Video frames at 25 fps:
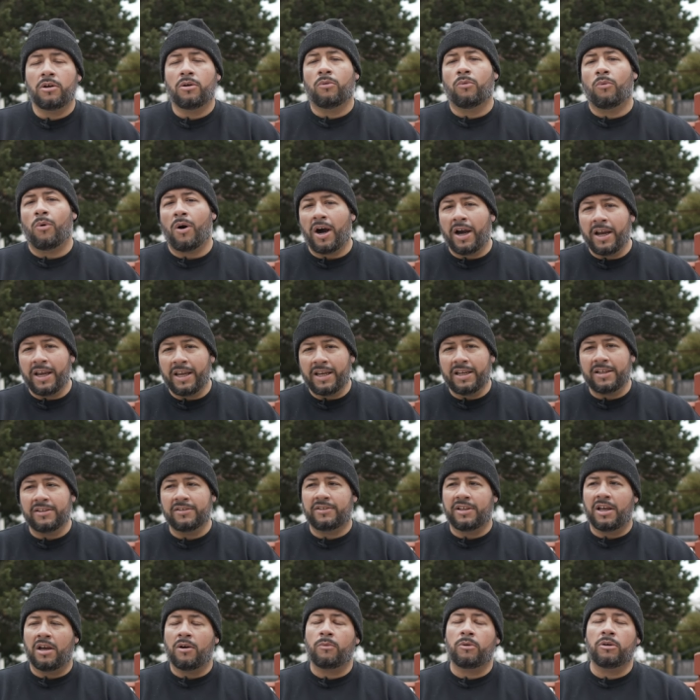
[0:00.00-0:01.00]
Why is
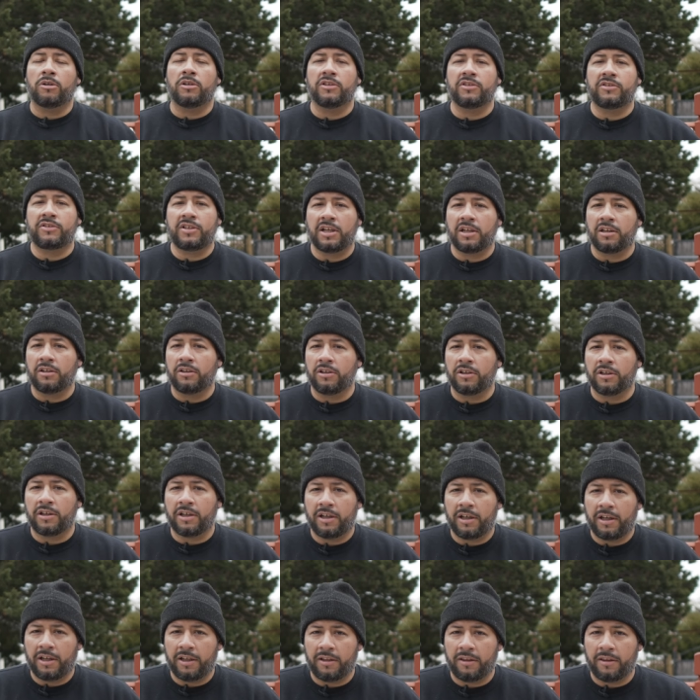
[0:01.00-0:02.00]
that? Well, let's take a look
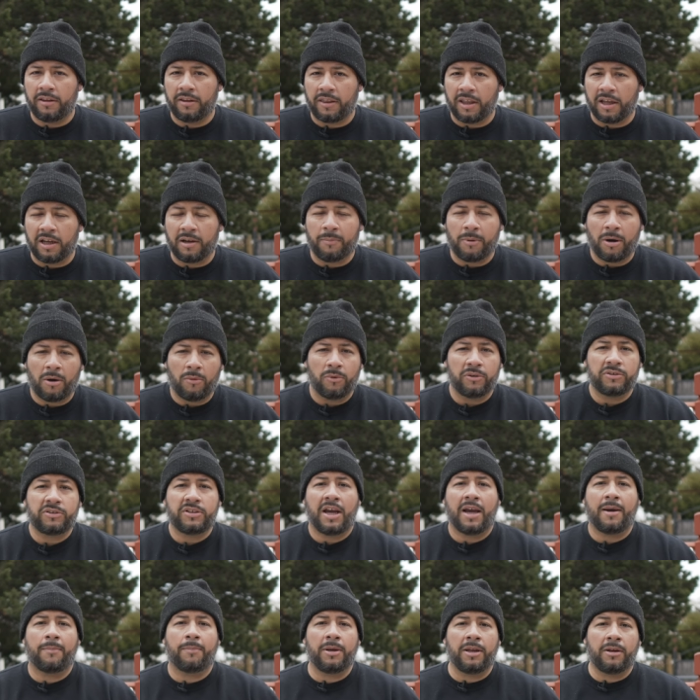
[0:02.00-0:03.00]
and think about what's
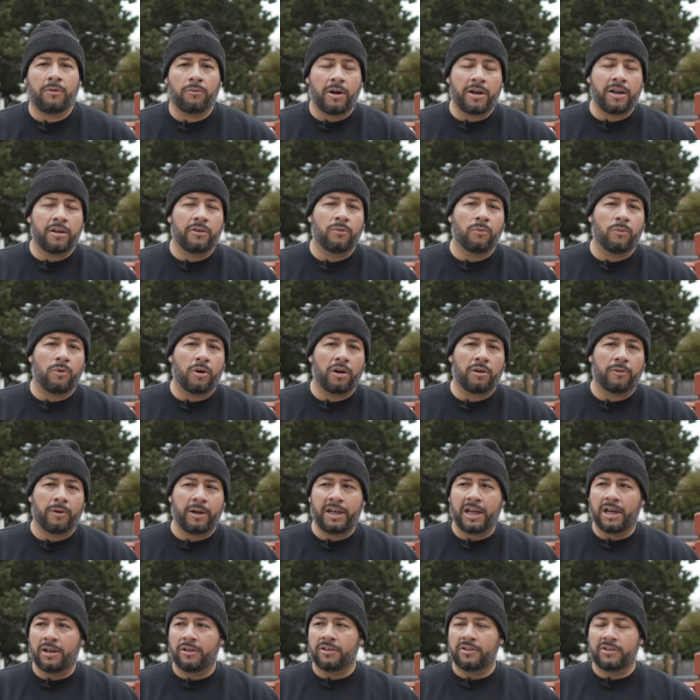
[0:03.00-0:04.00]
happening right in the water
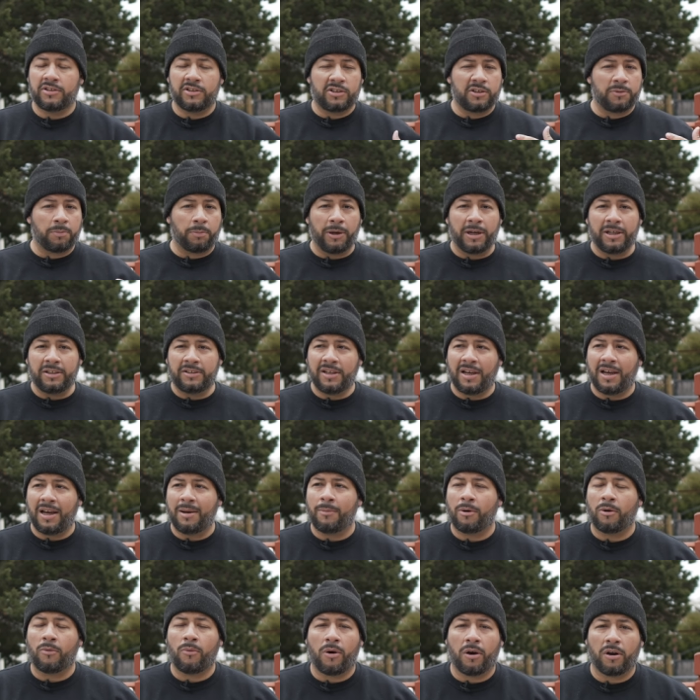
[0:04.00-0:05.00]
right now. This is
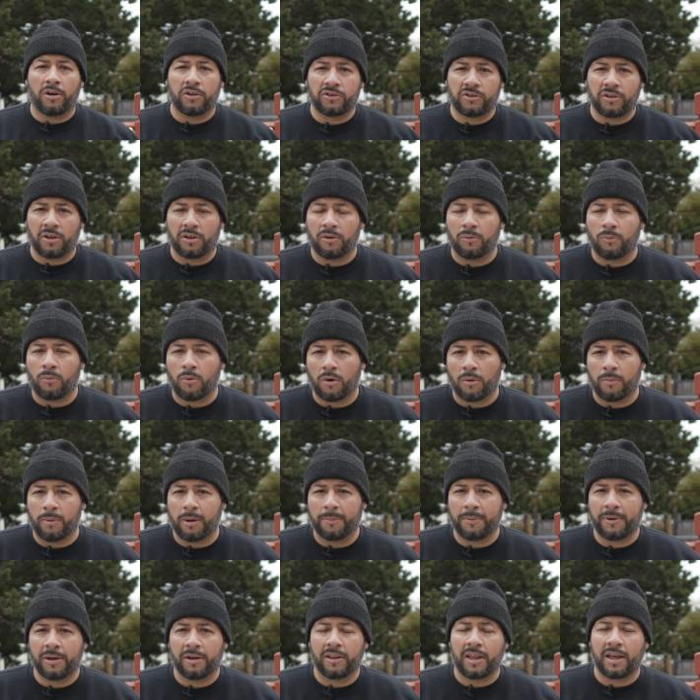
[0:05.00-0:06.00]
springtime. Our water's starting to warm
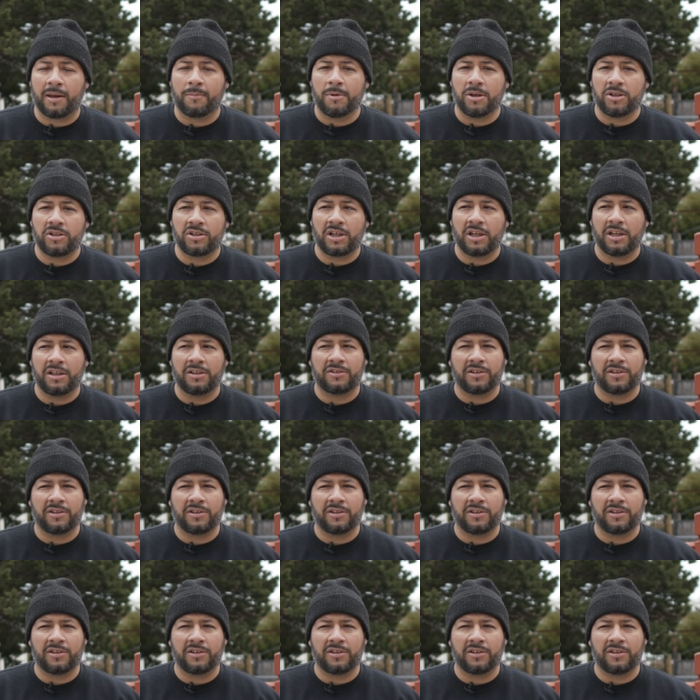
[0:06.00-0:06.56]
up here in Lake Michigan.